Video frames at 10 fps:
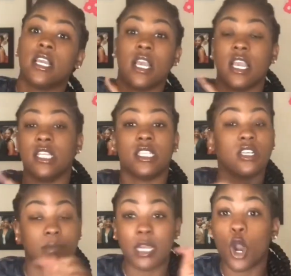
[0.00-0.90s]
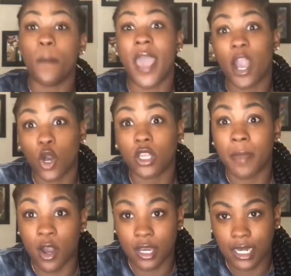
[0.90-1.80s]
And he tells me to go back on the
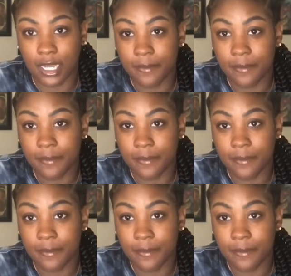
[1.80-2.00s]
balcony.